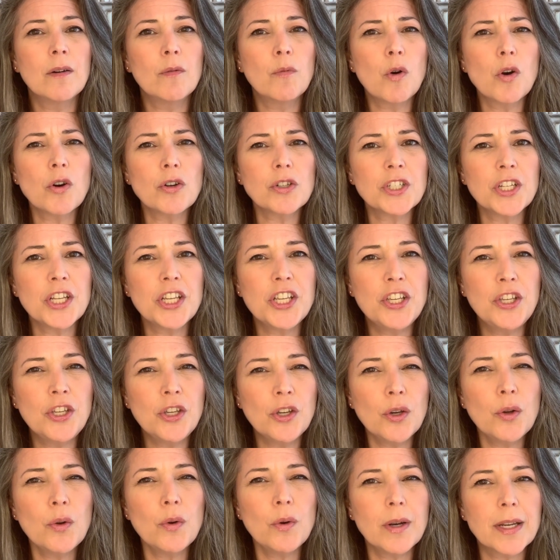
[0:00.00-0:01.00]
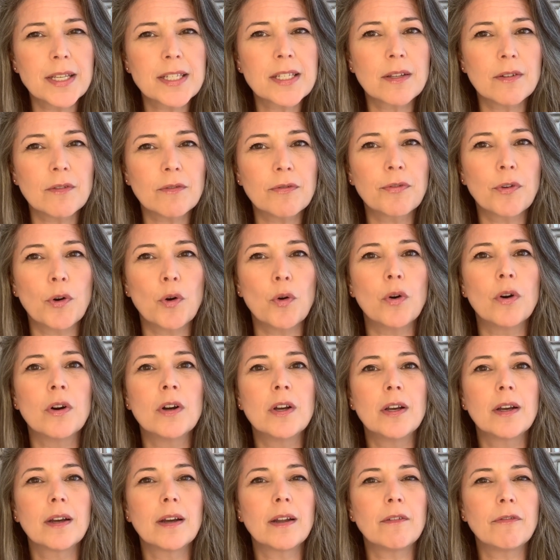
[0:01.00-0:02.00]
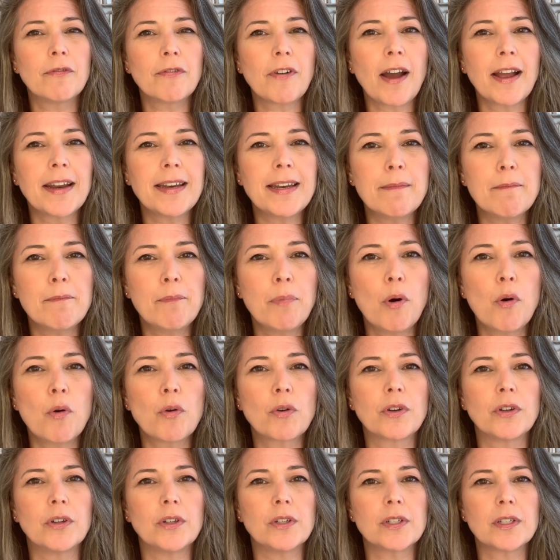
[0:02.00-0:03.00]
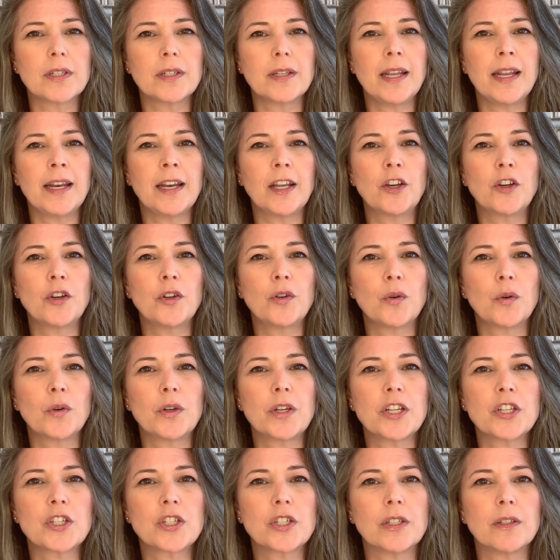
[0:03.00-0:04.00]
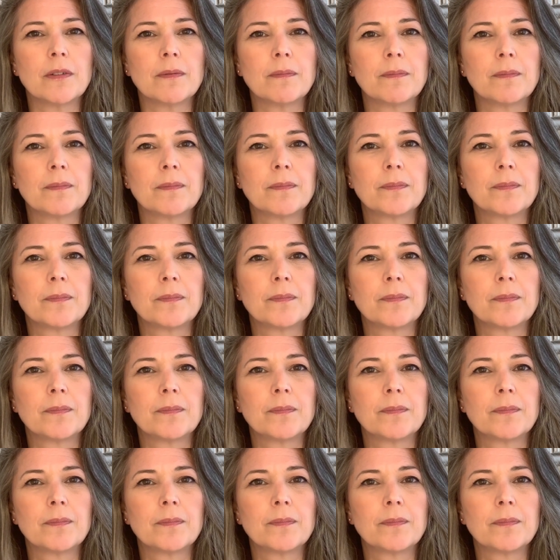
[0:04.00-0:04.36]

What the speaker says: What do you listen for and find important in a good audition?